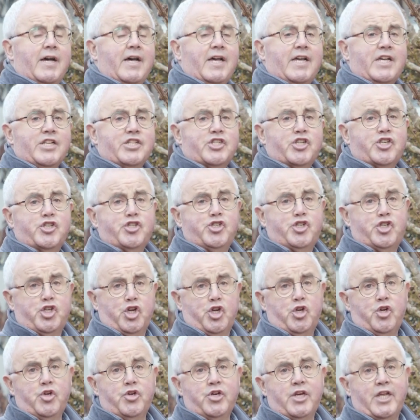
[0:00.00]
It's
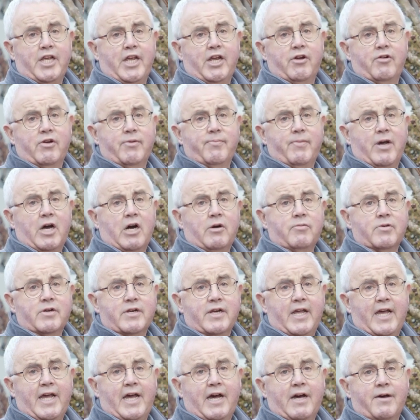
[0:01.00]
June here in
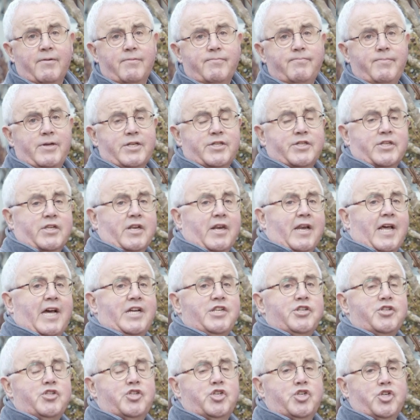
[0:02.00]
Melbourne now, mid to
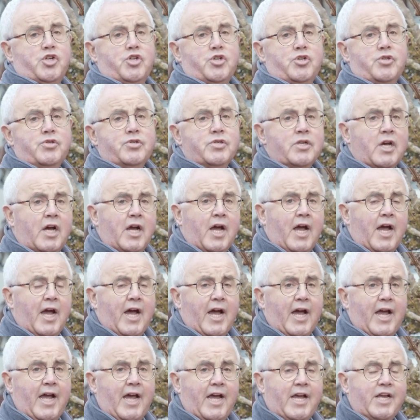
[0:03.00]
late June.
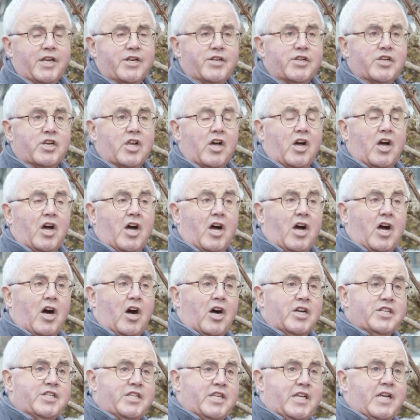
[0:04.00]
And
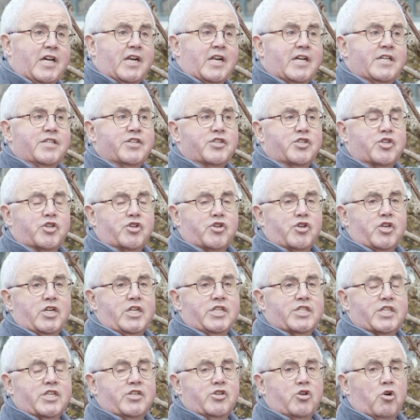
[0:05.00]
ideally the
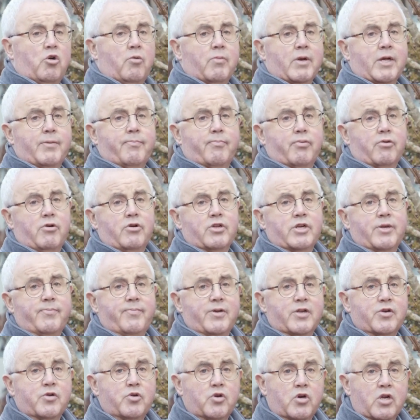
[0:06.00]
trees are normally pruned a
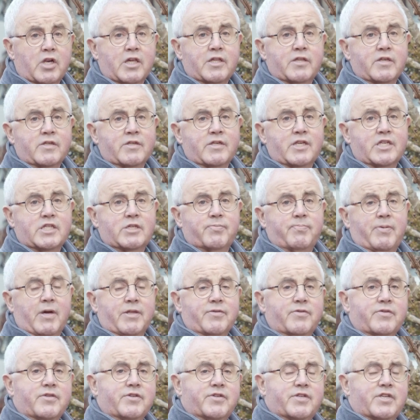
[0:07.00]
bit earlier than this,
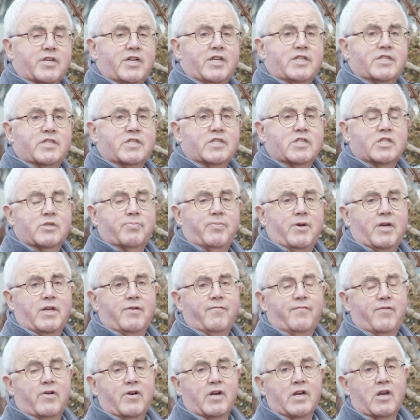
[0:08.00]
but the season's
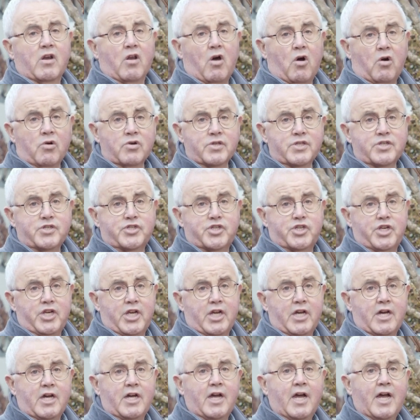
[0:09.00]
been very long this
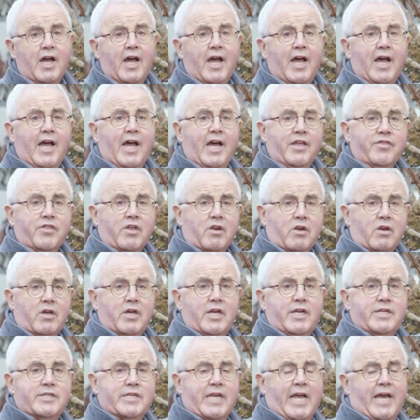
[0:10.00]
year and the
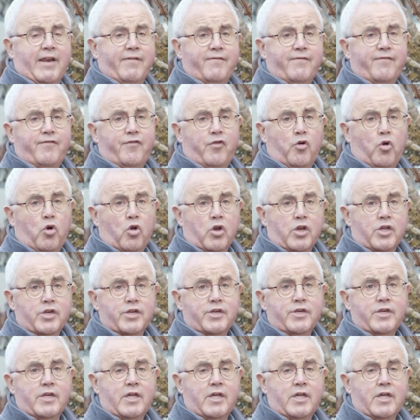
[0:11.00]
leaves hadn't fallen